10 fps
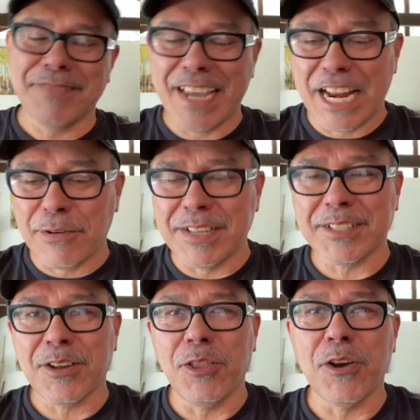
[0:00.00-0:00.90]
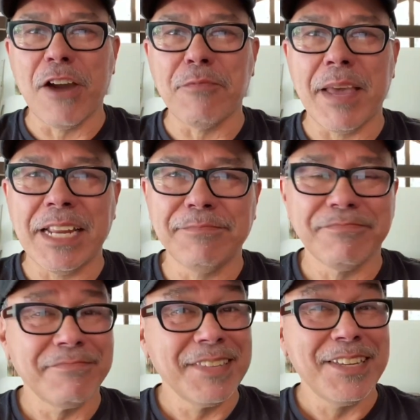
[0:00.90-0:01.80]
Anyways, hello everybody.
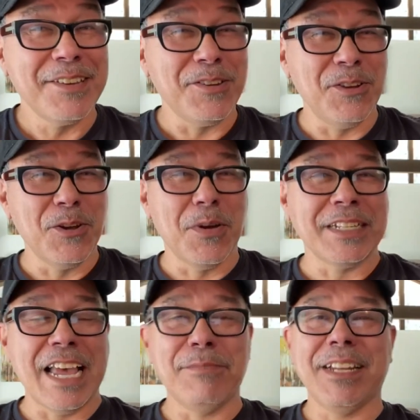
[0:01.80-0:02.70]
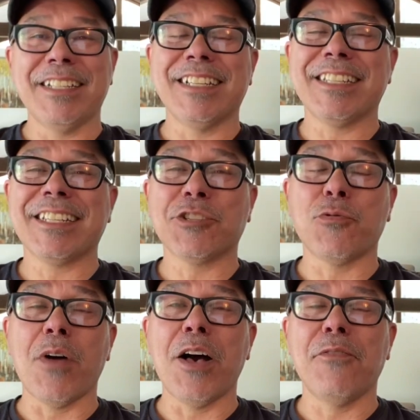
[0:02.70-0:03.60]
You know what time it is. It's
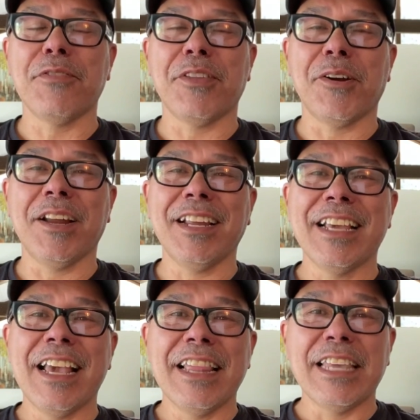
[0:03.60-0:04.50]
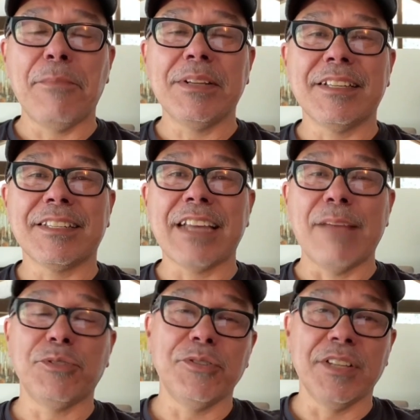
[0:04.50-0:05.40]
12:30. That means it's time
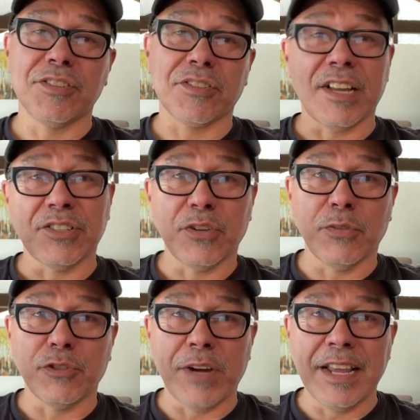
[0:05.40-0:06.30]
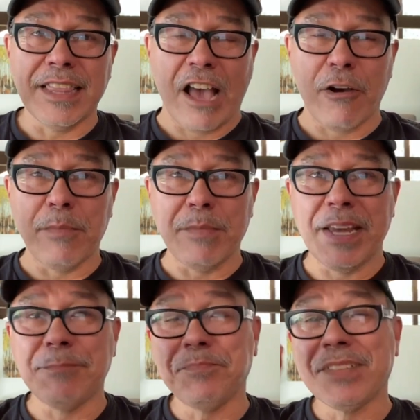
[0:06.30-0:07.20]
to discuss it with Drake. That would be
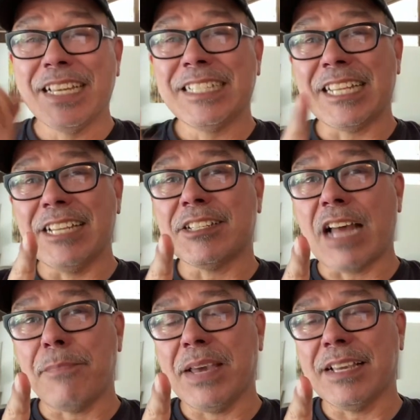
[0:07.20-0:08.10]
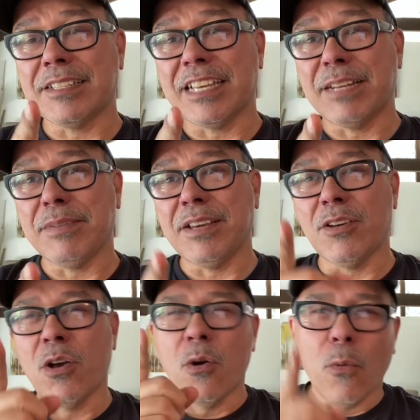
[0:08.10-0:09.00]
me. Today's topic is going to be,
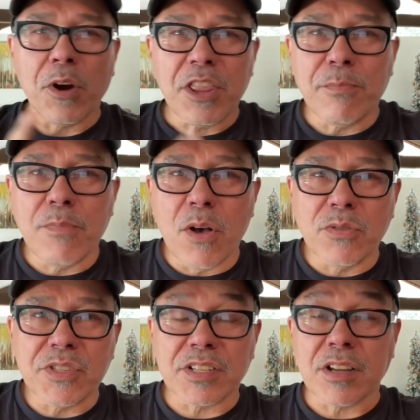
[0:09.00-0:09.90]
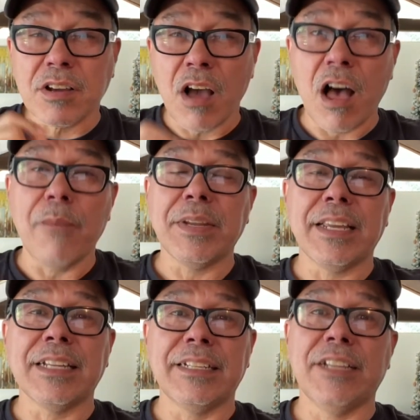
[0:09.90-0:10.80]
what are the most common
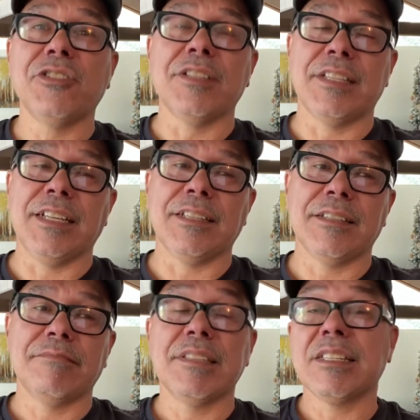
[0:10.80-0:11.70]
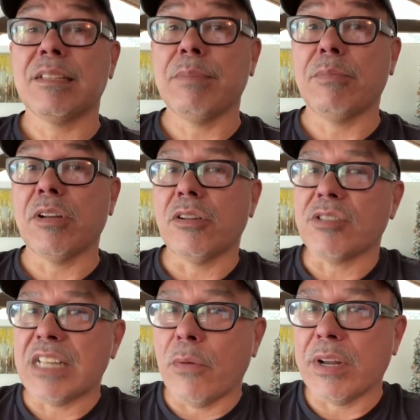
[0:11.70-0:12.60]
contingencies? Some people don't
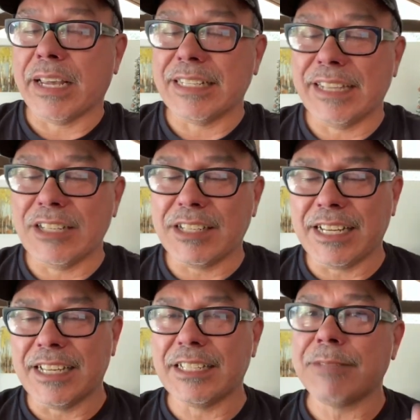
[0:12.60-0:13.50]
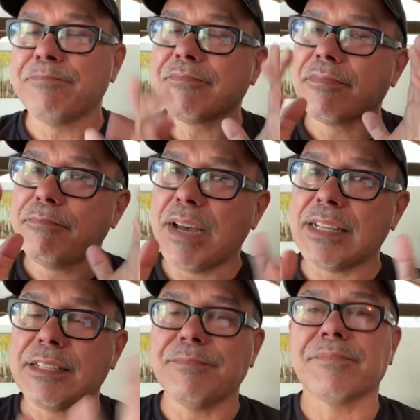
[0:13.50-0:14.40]
understand what a contingency is,
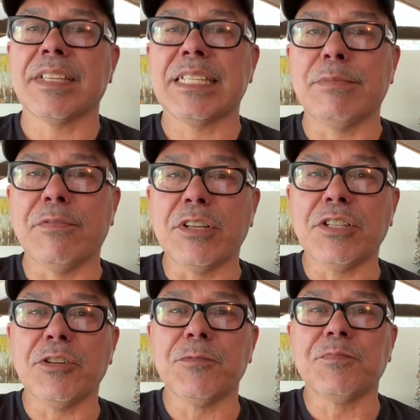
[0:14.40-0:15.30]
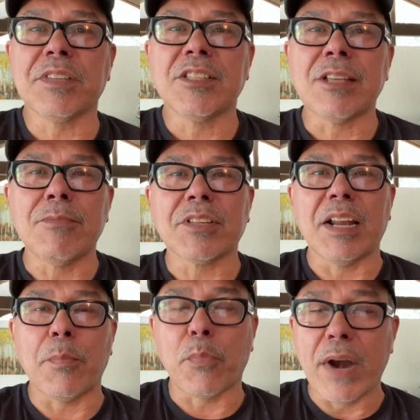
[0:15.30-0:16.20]
but some of you do. So I'm just going to
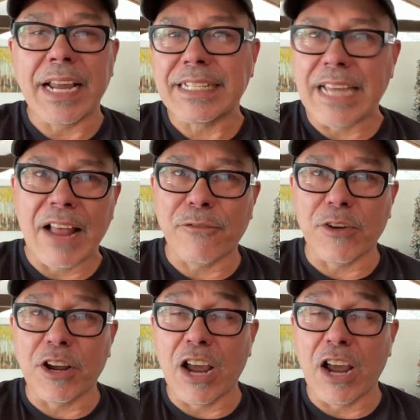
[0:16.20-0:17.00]
break it down for you.